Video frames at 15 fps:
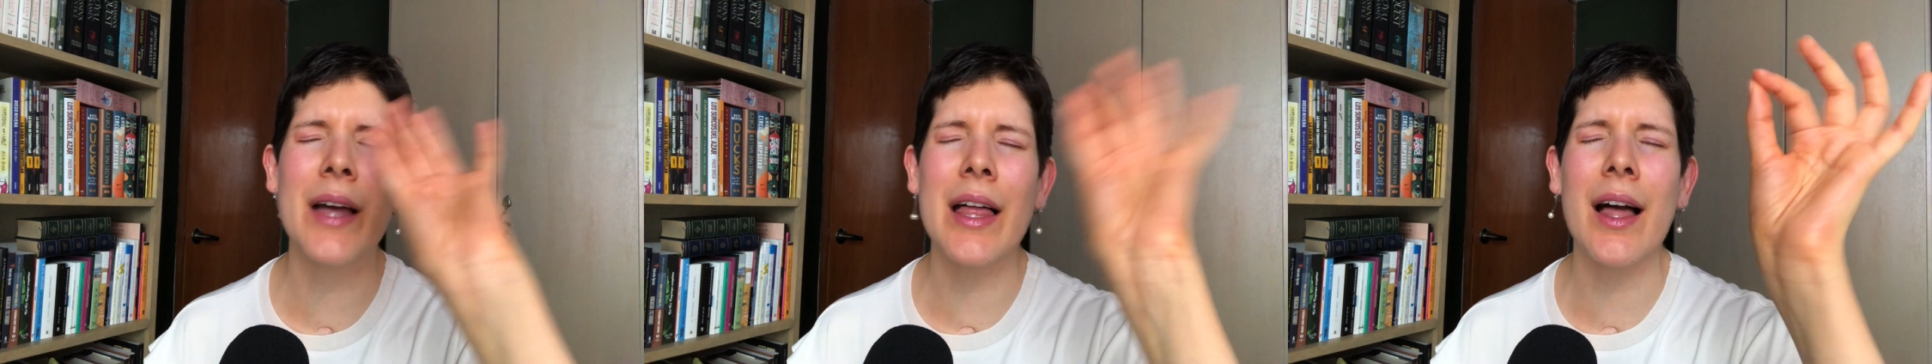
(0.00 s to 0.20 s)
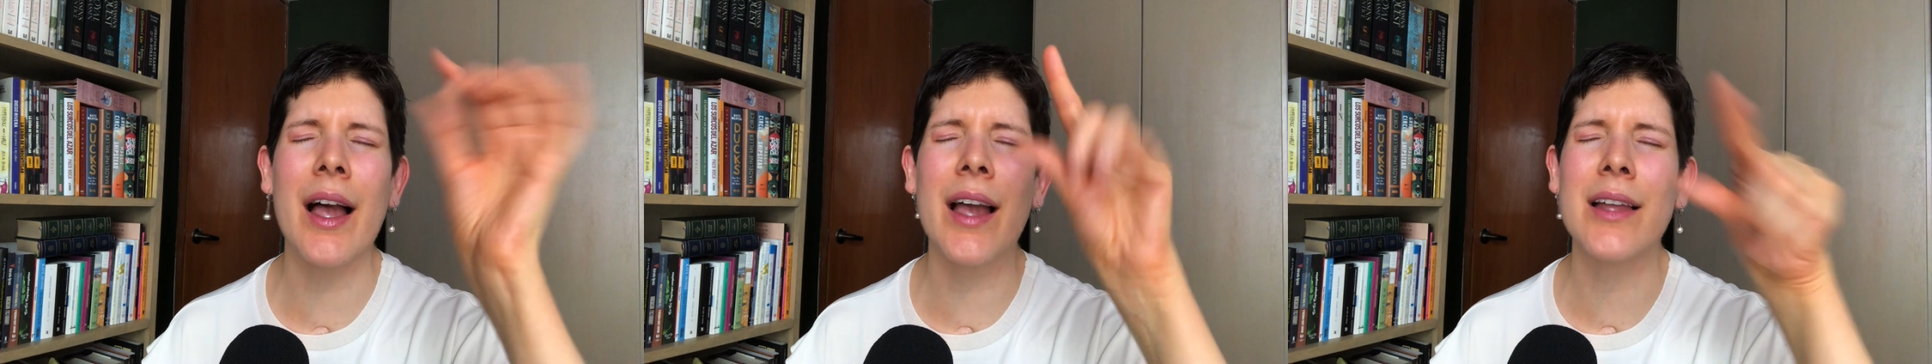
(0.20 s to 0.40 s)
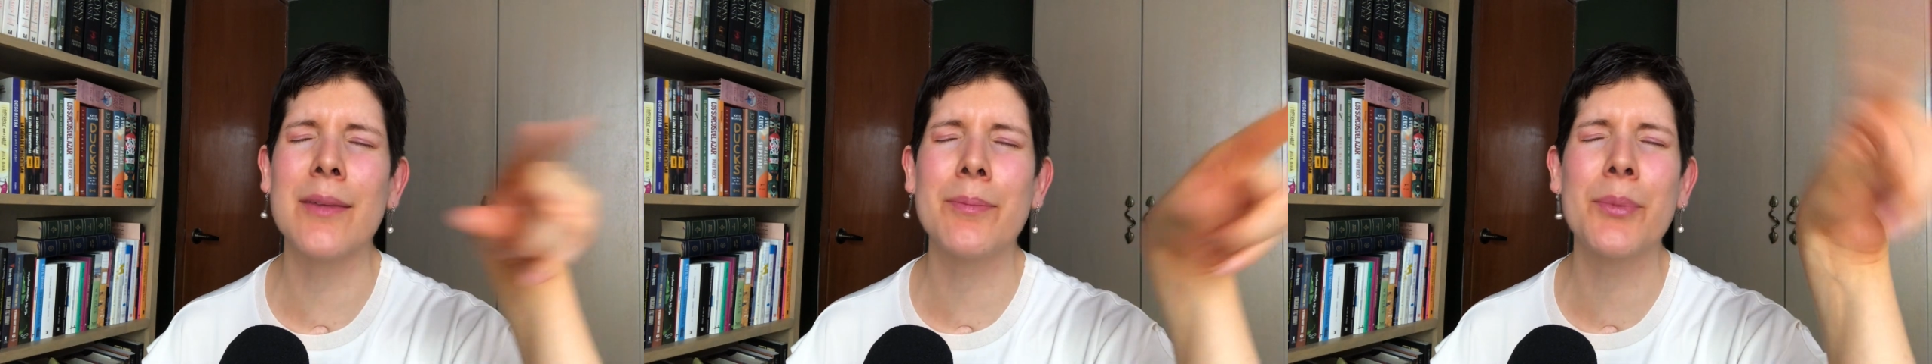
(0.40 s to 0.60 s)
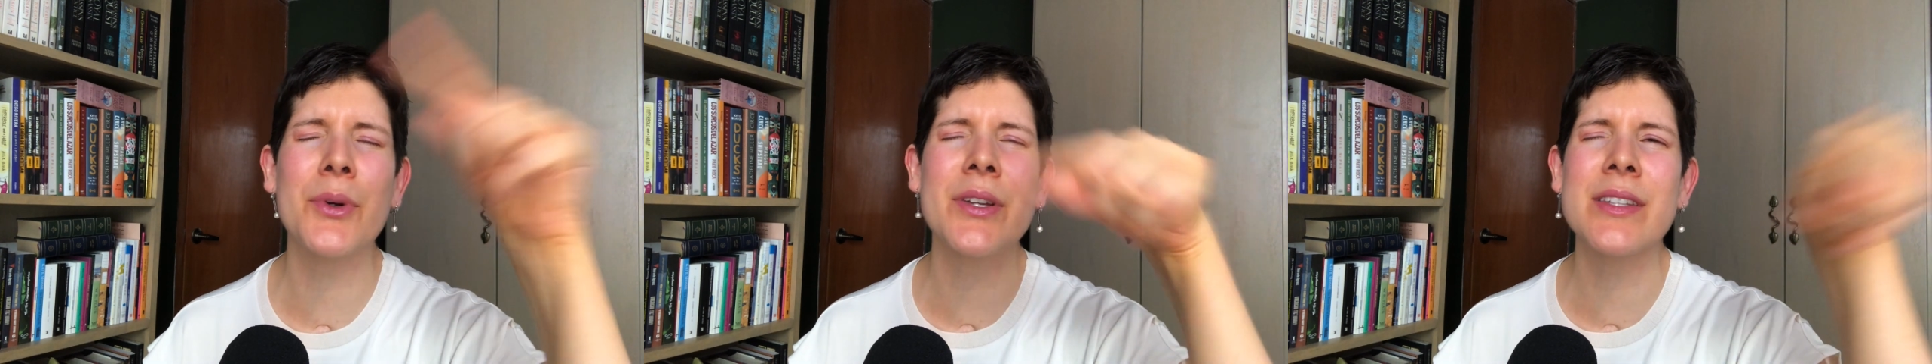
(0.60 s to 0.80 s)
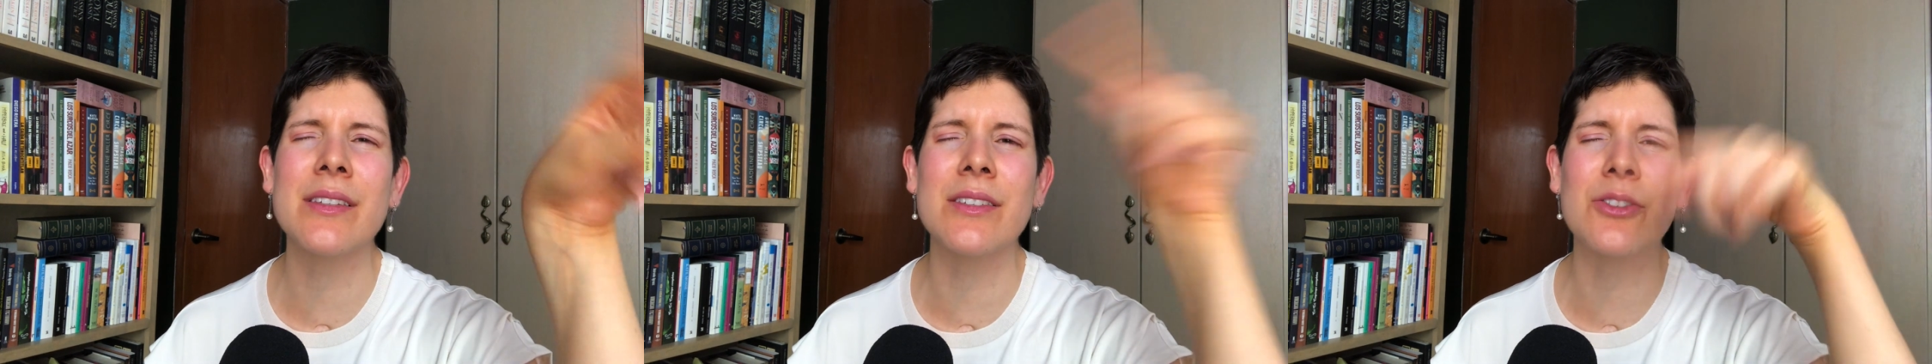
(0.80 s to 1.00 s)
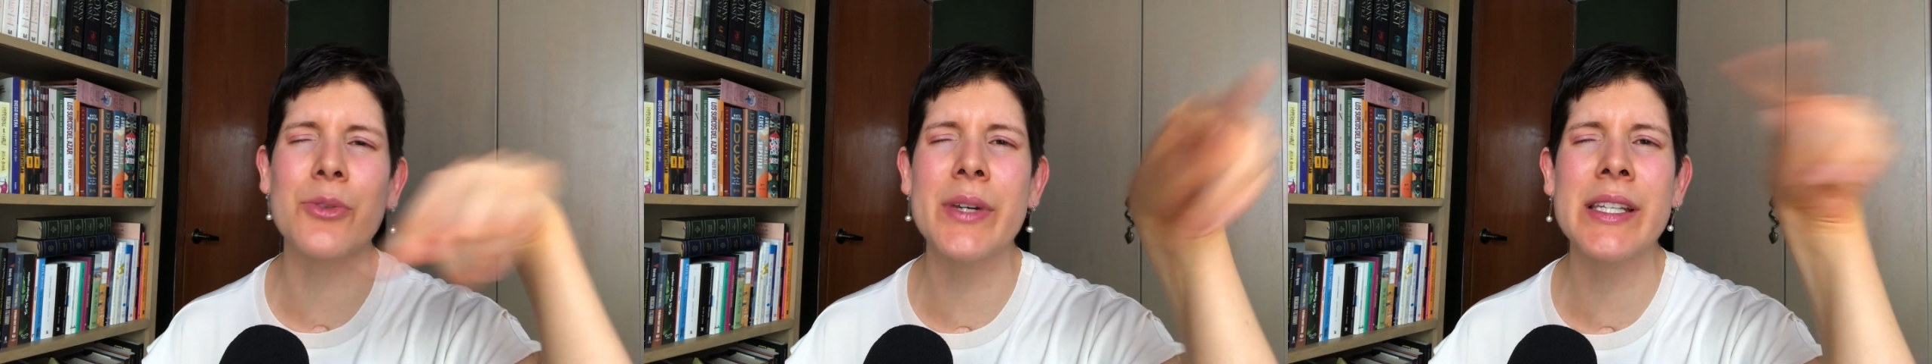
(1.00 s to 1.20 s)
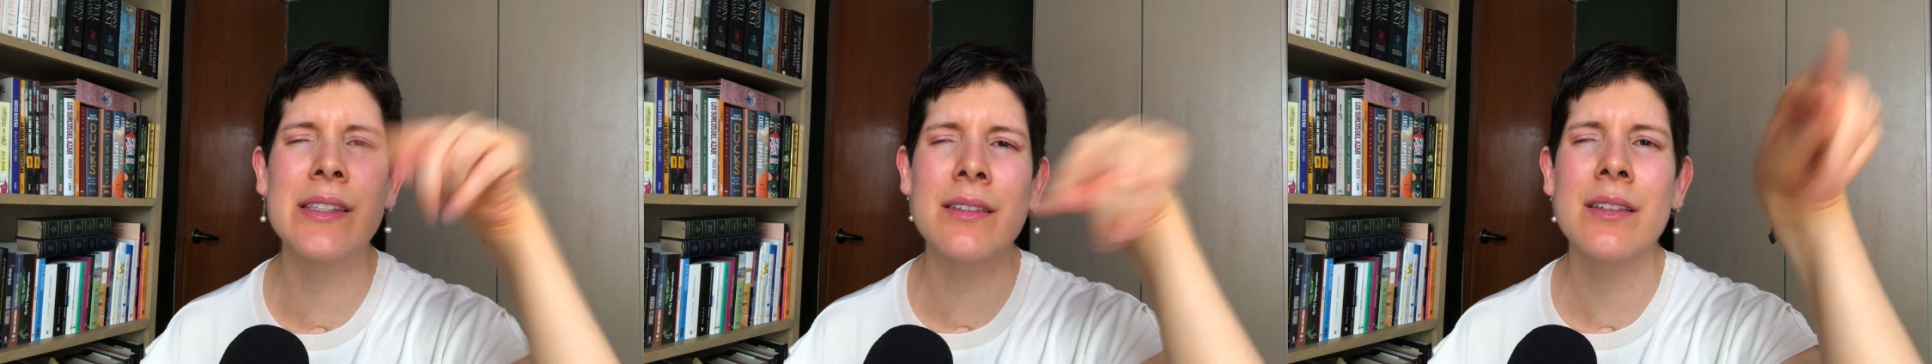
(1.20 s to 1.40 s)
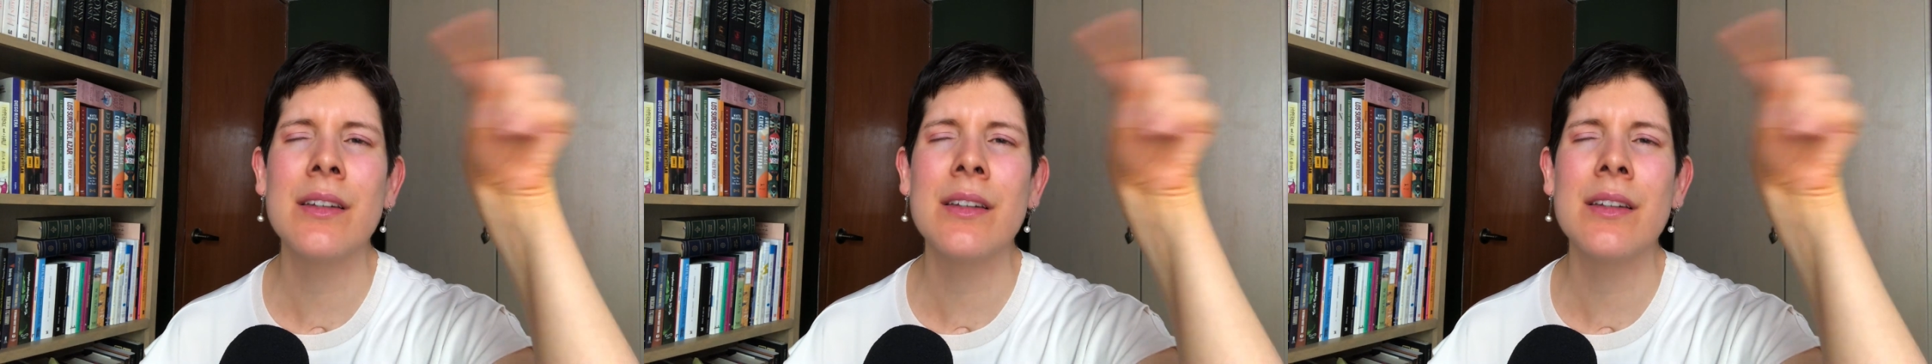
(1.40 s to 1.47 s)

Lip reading: I'll put in the screen.